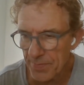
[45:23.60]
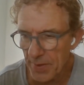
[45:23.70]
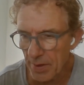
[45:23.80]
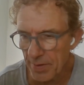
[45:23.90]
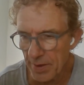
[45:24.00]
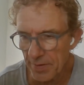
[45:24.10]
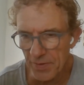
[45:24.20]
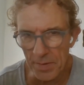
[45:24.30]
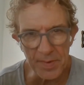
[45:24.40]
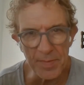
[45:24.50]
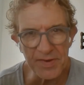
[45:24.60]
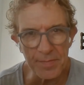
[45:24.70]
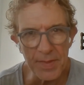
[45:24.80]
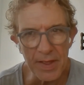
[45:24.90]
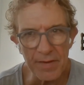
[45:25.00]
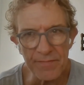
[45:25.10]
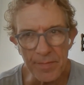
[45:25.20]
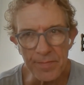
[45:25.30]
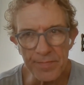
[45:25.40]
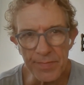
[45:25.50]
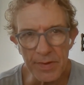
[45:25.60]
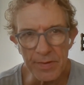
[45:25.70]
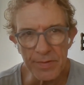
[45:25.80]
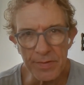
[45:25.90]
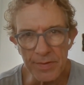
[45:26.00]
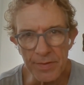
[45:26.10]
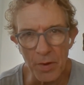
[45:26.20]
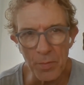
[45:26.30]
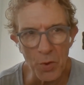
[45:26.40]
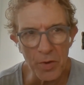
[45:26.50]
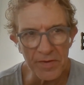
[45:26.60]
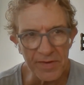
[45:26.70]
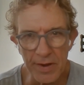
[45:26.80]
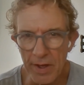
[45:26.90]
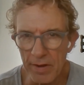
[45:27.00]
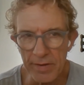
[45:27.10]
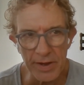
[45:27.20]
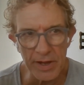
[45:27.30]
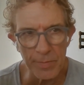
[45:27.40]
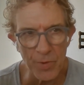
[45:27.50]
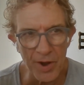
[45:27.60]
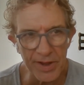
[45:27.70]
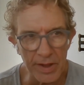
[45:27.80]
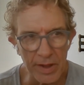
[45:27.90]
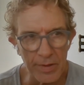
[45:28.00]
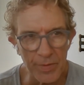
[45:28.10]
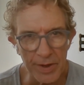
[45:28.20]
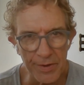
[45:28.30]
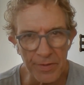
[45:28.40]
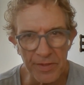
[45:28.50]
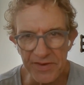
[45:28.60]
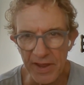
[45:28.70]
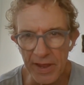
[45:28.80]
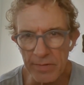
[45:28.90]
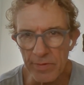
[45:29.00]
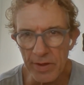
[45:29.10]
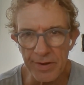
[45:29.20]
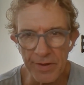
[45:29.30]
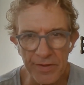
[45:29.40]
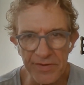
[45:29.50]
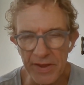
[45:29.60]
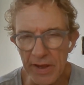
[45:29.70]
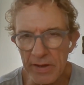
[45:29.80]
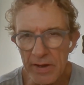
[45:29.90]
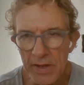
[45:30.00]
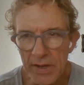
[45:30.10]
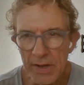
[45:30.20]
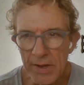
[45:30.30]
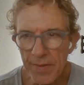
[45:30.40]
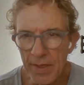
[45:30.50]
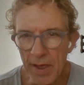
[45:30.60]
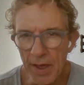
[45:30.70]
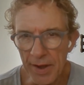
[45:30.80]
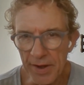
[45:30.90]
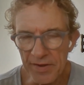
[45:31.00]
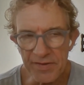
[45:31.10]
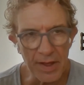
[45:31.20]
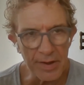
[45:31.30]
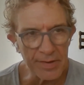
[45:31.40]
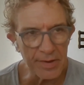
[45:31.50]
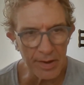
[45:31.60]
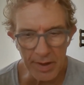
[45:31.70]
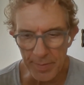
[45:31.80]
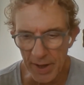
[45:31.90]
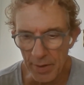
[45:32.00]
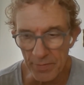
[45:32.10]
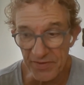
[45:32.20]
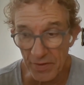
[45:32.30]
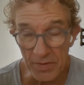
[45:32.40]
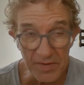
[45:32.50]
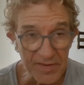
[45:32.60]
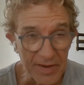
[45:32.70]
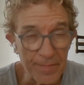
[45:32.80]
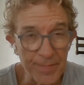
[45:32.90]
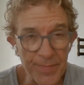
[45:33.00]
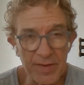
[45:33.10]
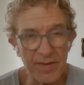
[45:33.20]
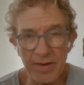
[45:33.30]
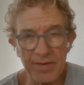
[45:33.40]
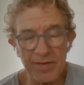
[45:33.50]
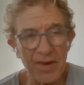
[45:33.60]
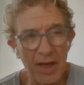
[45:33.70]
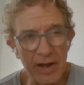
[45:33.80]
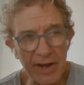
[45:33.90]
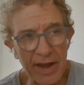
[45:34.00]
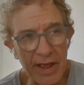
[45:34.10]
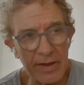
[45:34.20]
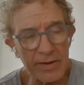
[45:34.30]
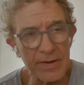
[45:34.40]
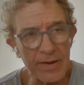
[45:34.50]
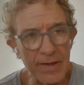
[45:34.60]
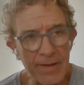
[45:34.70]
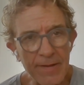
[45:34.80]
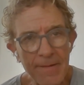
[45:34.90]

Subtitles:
there was optimism there from Don Walker. Said, "No, I'm going to keep writing. We're going to do this again. We're going to do this again." And he started coming out with songs and started just knuckling down and